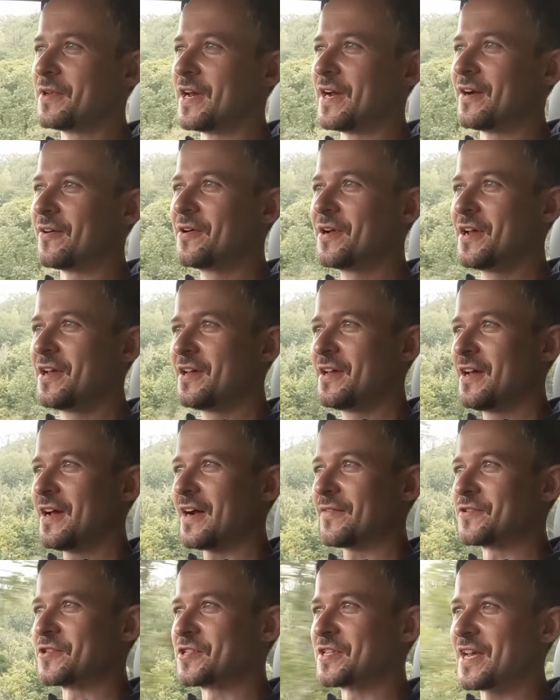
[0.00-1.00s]
Now,
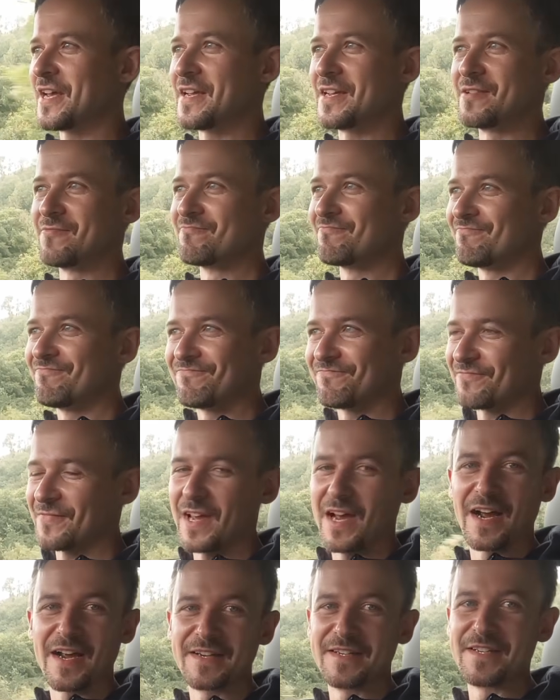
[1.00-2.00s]
I have to say,
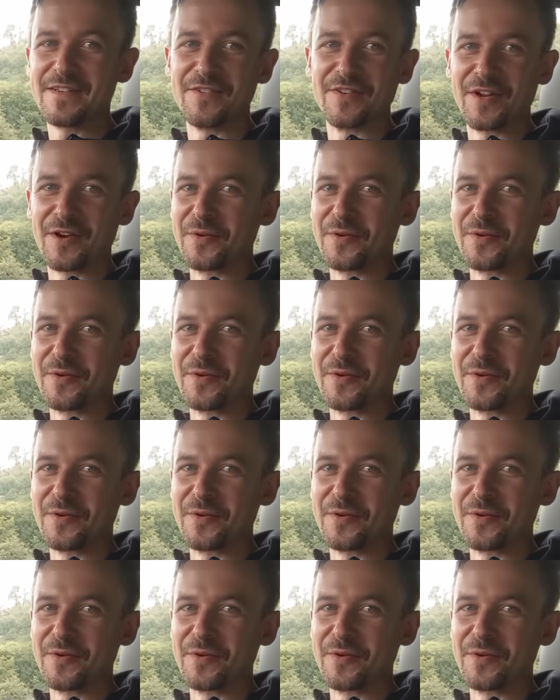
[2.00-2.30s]
I didn't